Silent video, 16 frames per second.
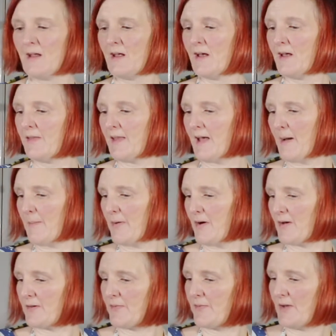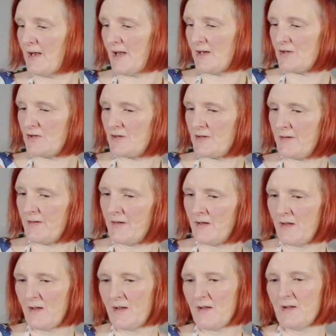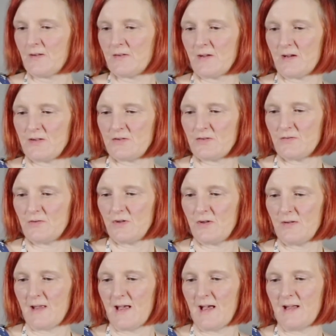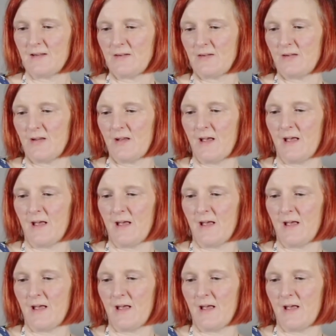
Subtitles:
and that part's finished. So I shall do that